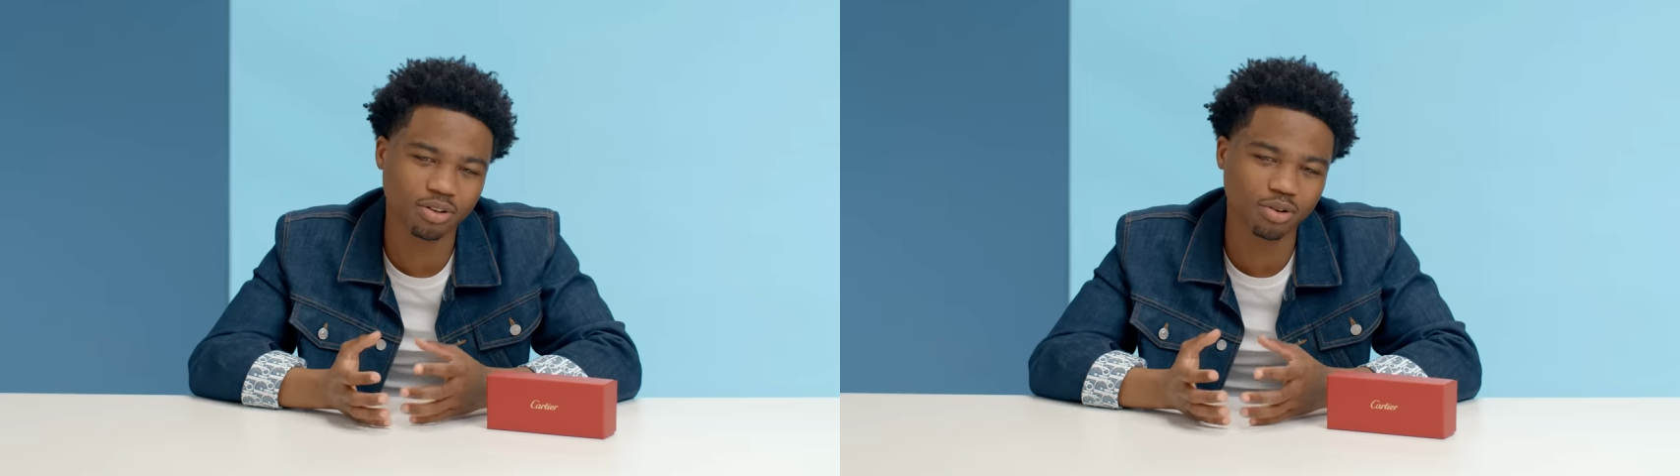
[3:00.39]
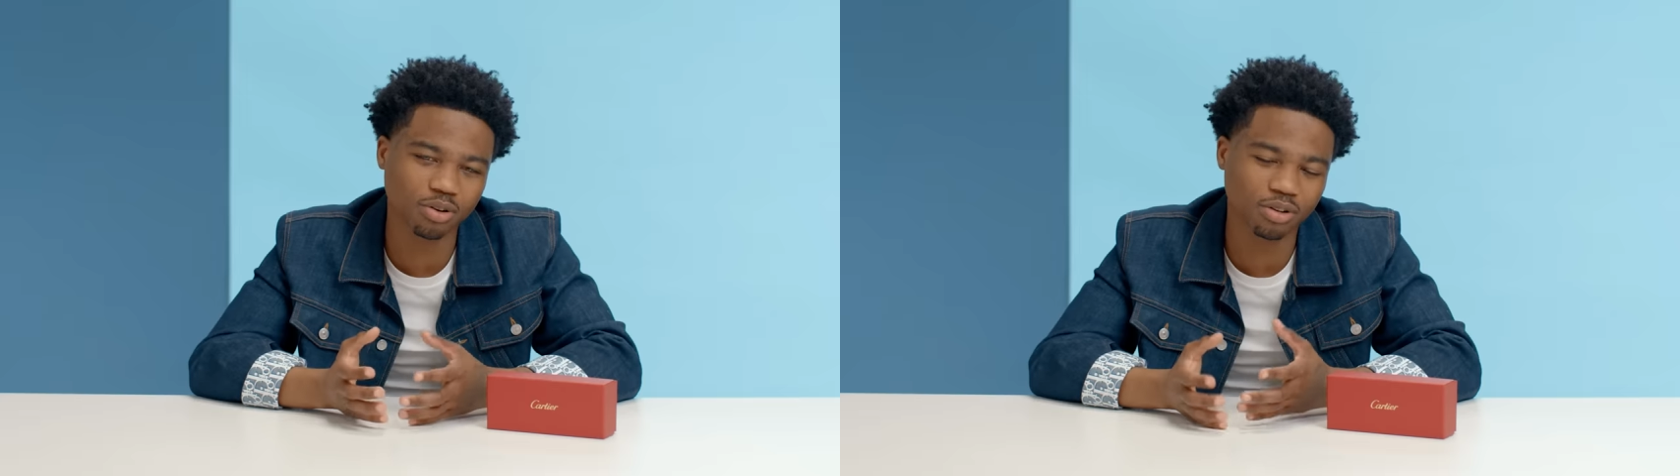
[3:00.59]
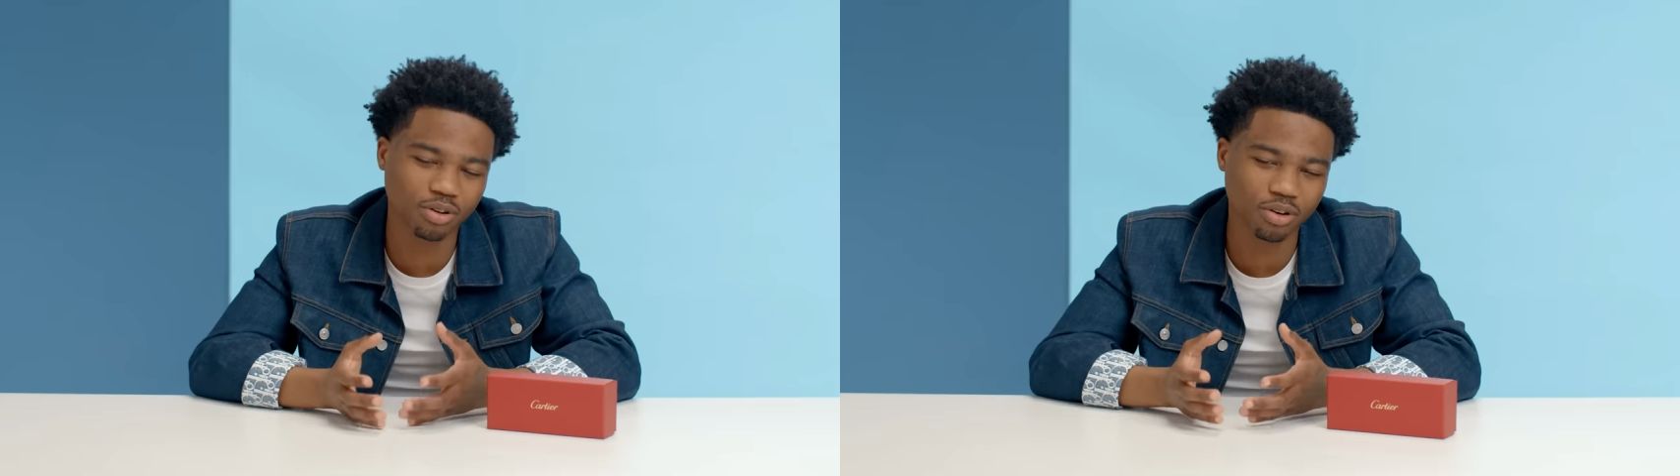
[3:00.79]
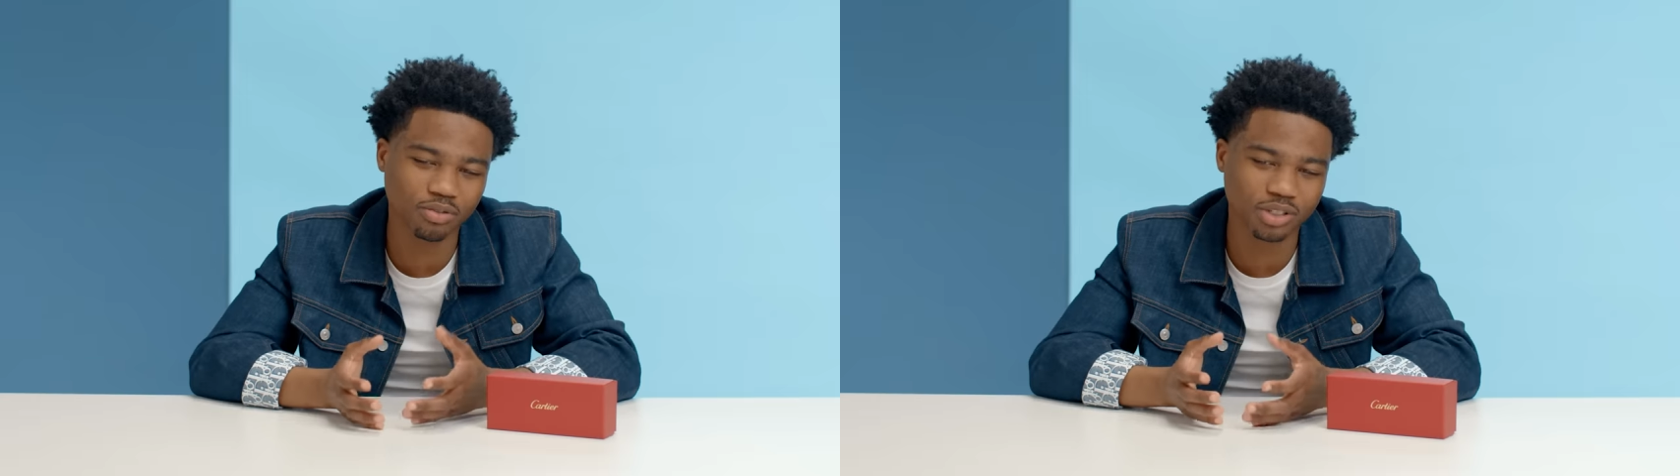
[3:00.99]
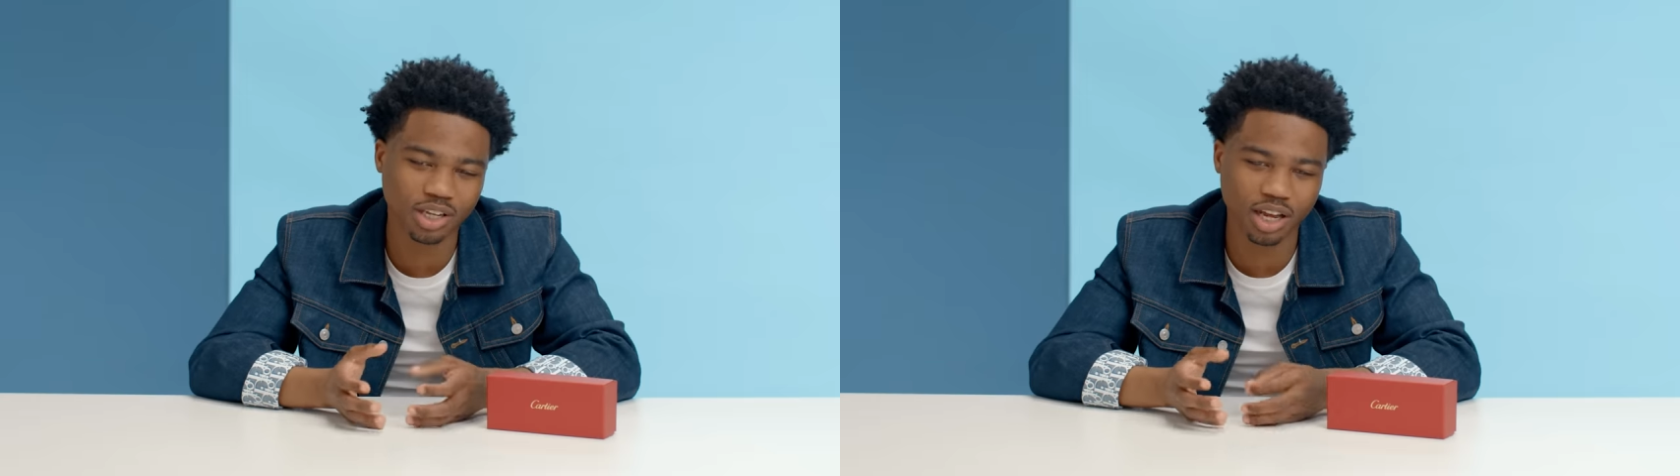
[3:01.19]
Louis,
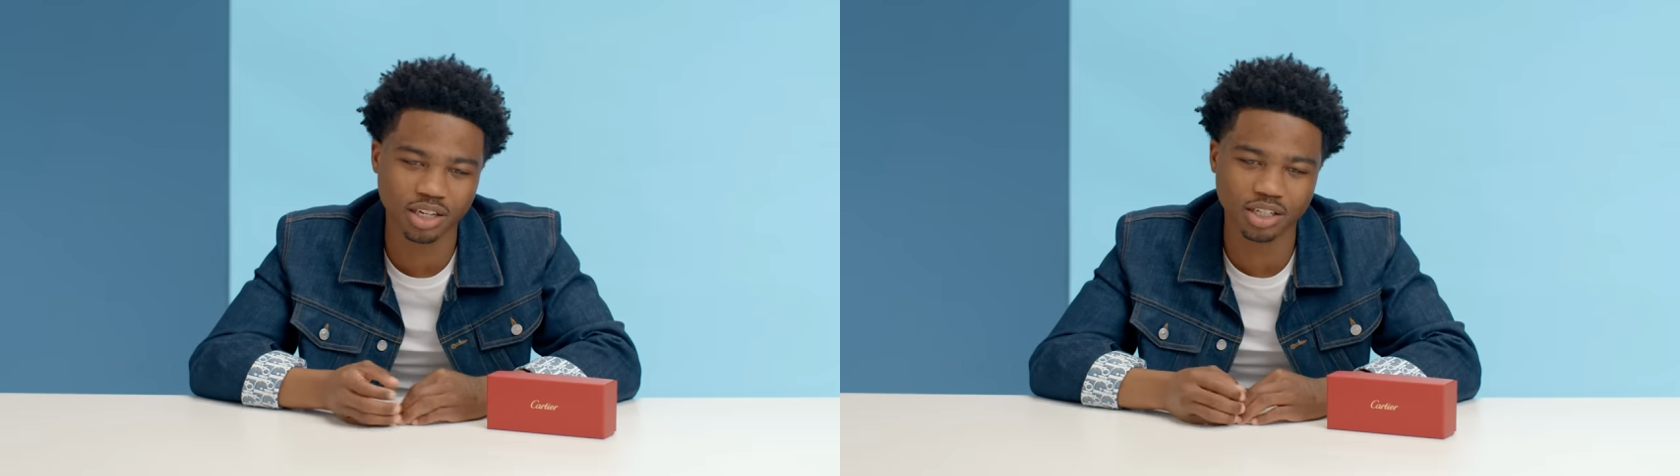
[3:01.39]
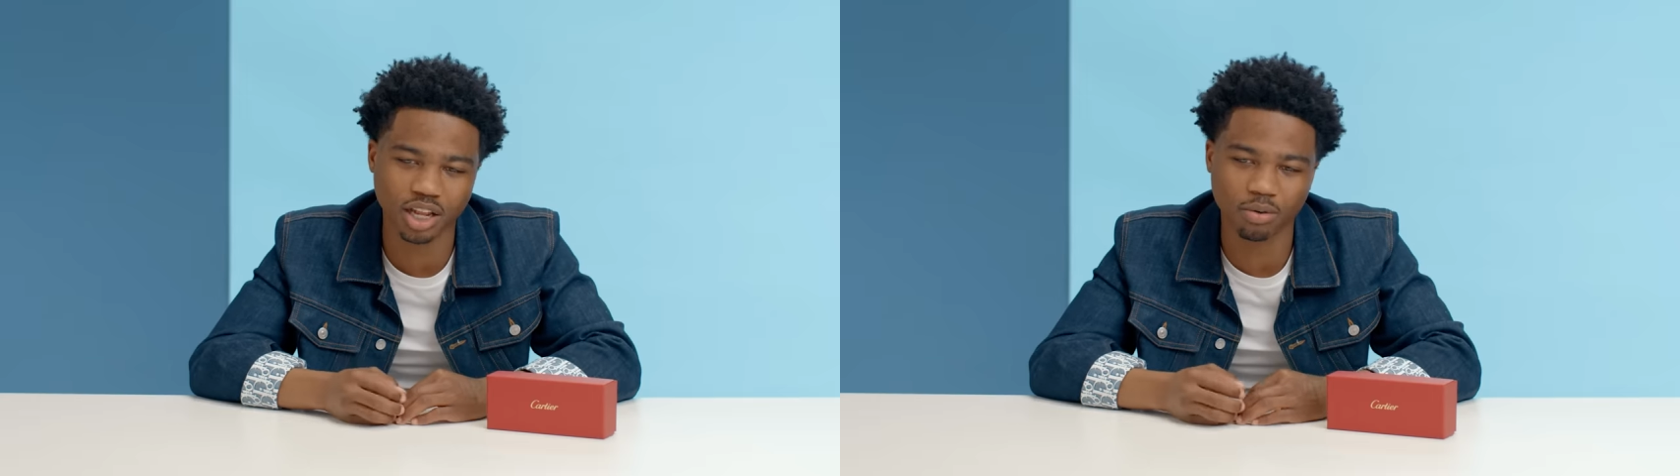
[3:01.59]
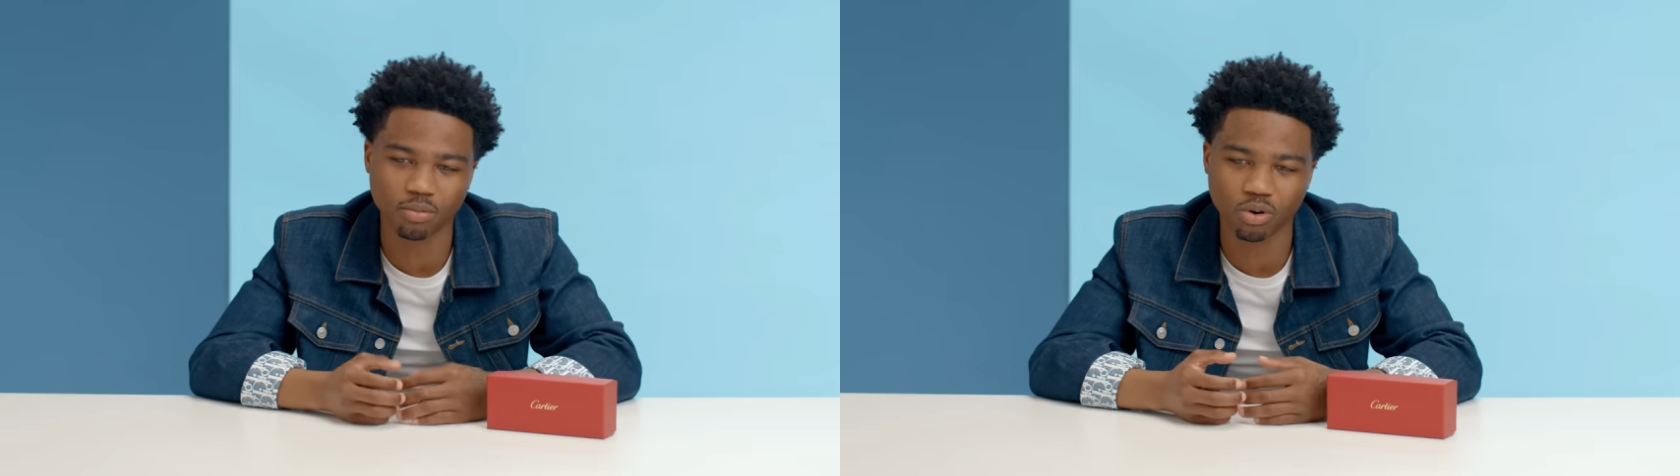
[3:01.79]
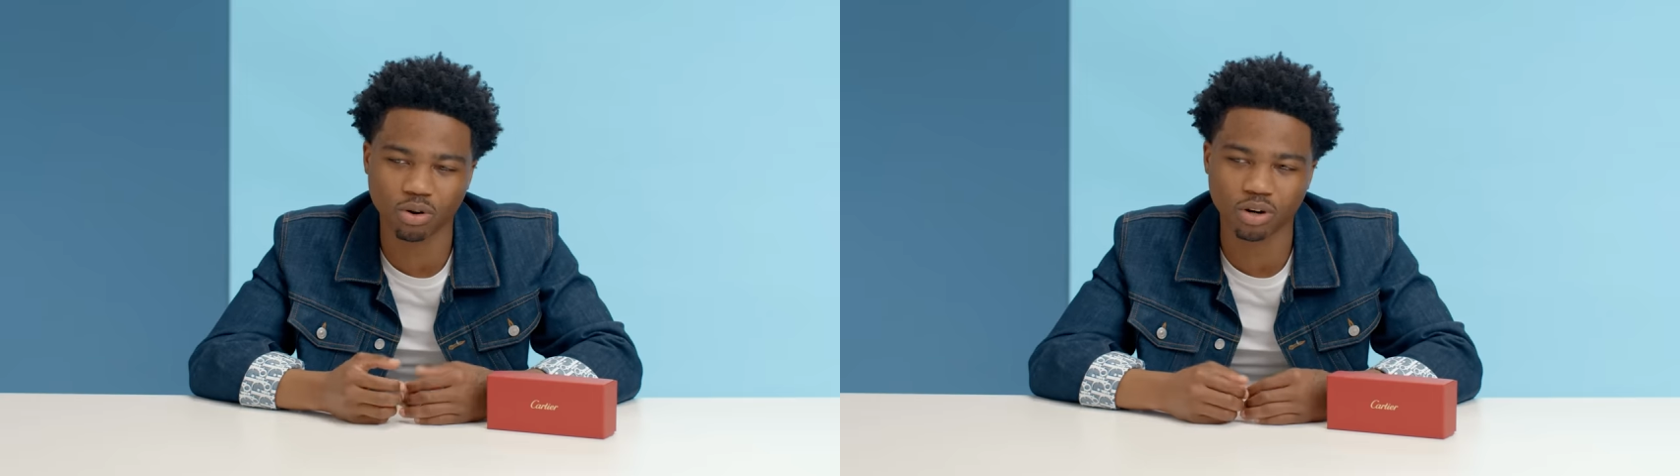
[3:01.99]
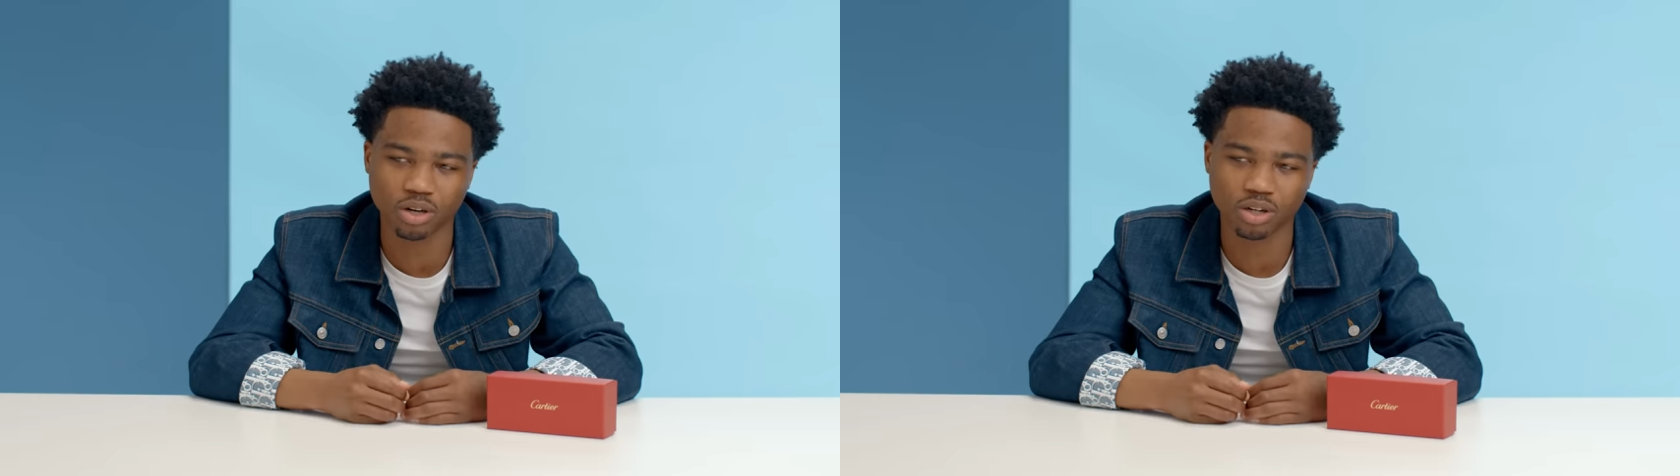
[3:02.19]
Louis Vuitton is like
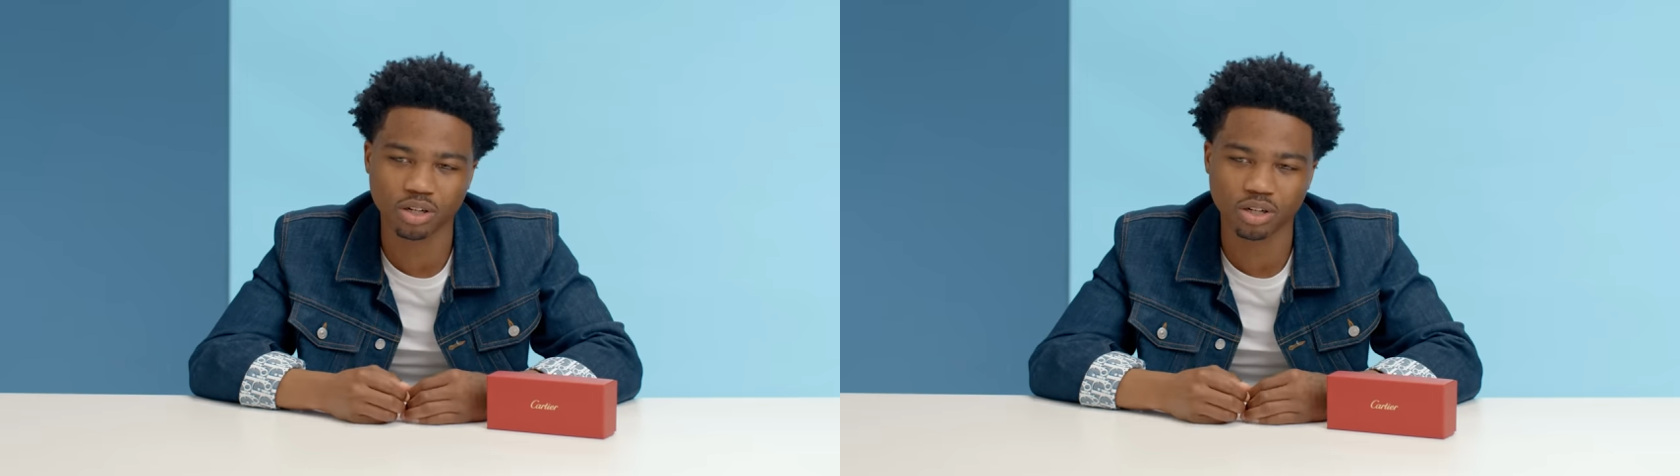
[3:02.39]
more,